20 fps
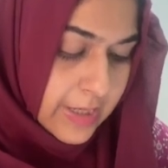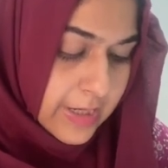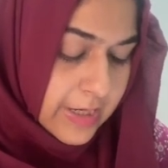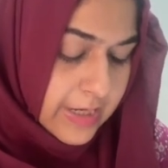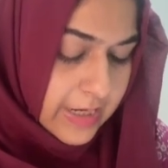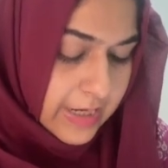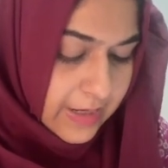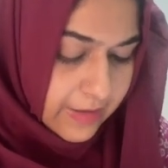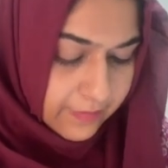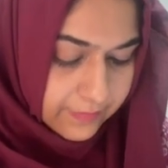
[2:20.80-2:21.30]

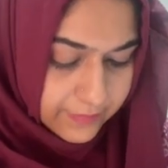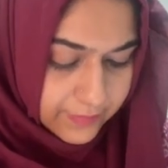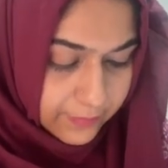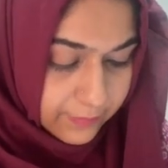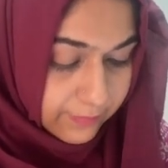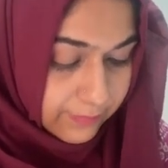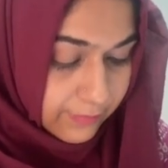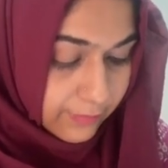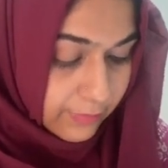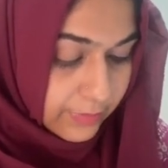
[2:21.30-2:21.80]
after
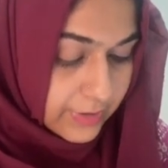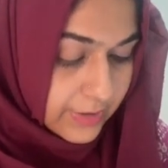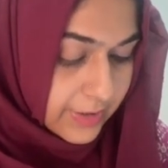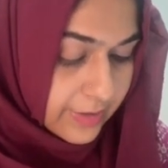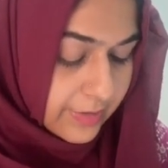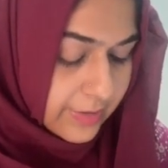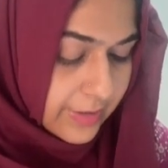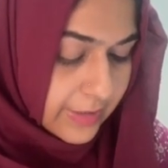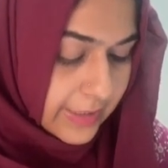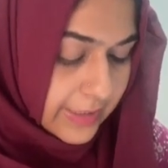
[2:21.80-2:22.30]
fourth
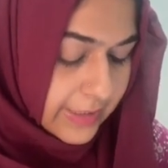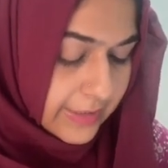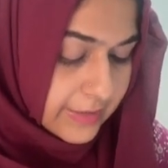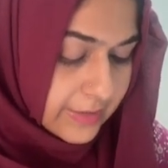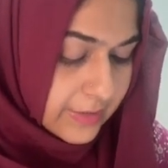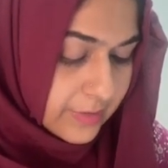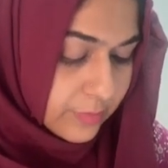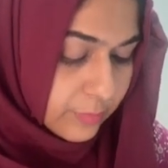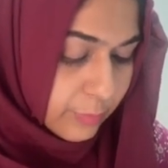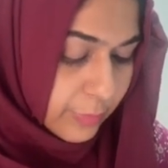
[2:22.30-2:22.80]
year
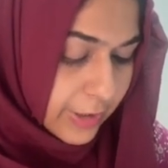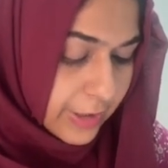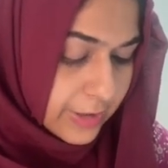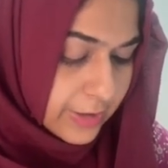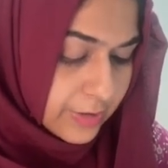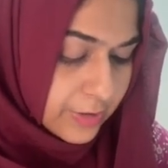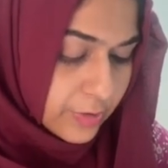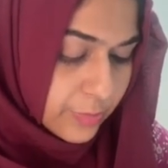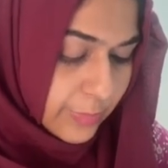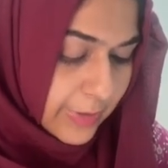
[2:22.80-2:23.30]
it's
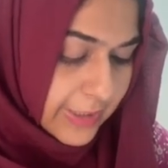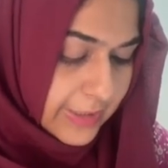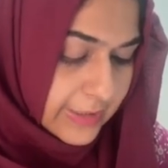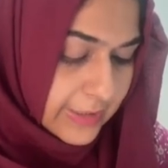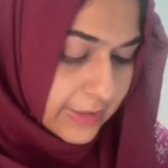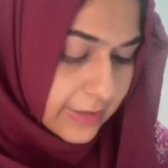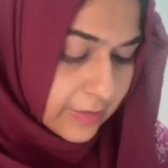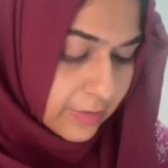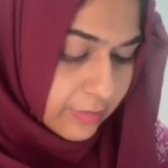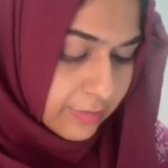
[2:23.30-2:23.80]

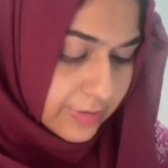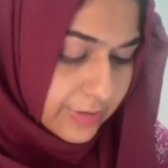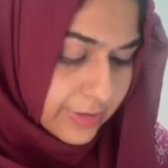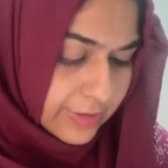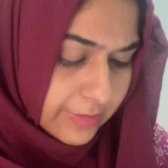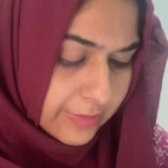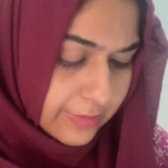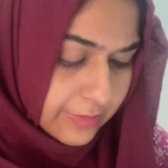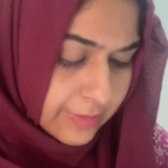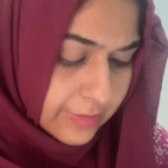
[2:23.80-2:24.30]

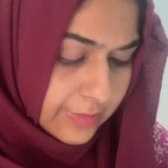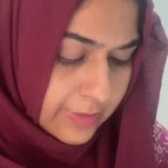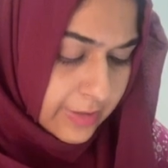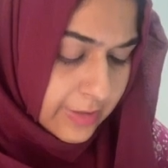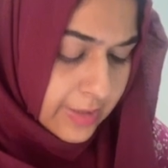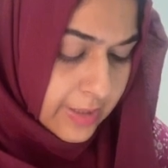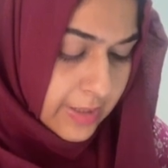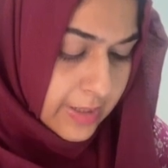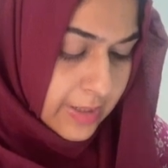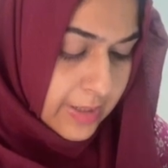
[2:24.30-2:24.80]
120000
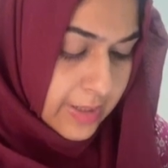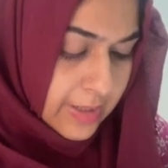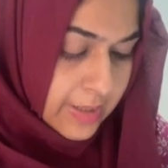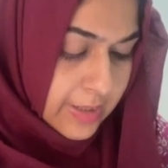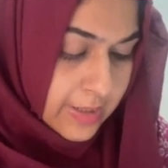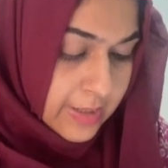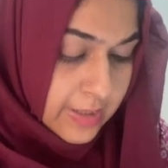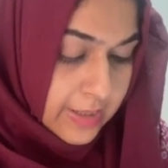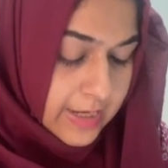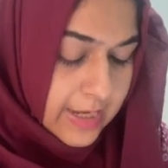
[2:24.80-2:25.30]

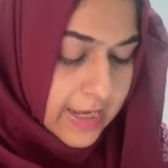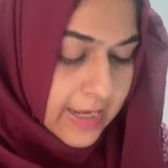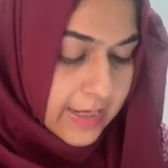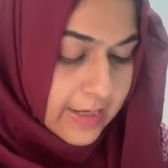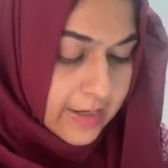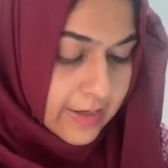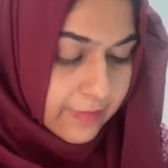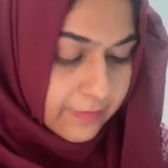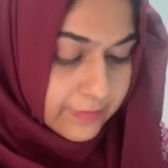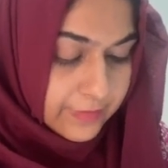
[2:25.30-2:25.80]

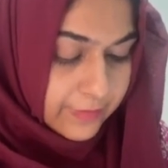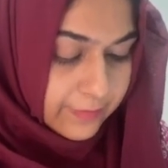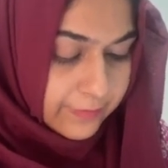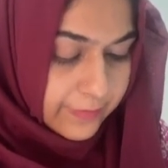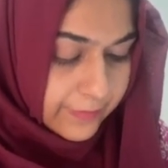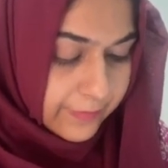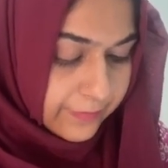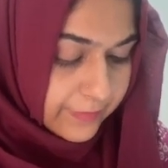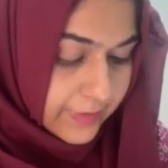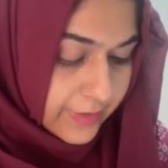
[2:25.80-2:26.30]
and after
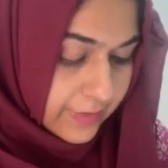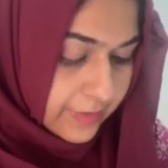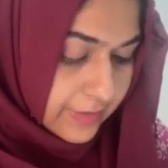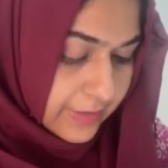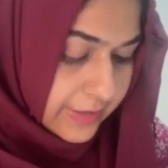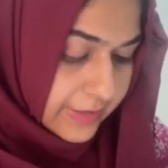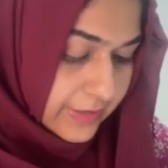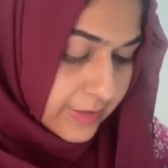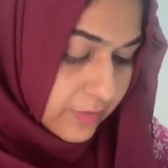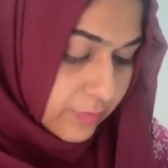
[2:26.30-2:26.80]
fifth year
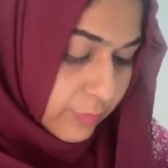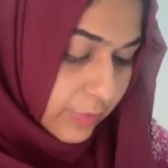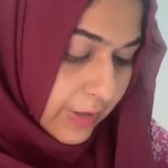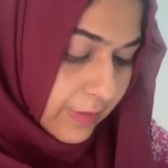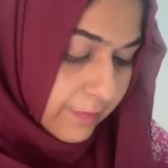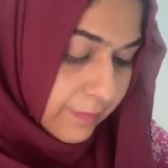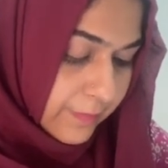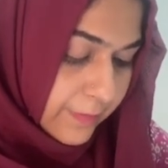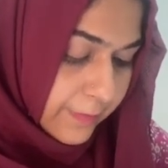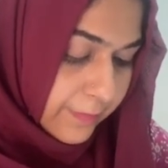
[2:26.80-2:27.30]
it's
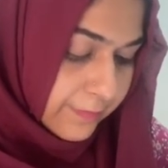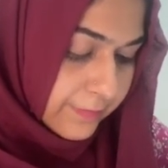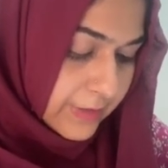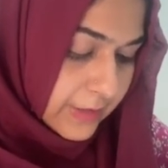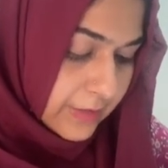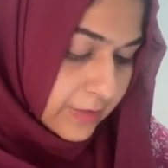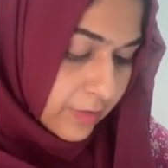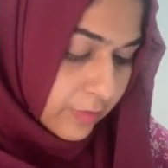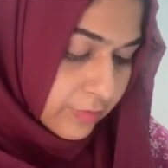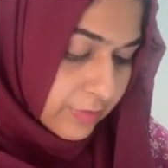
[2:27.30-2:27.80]

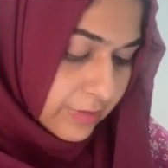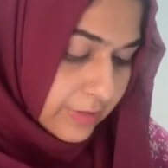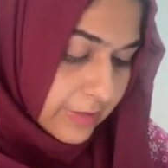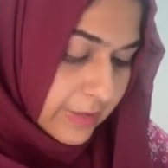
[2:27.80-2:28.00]
150000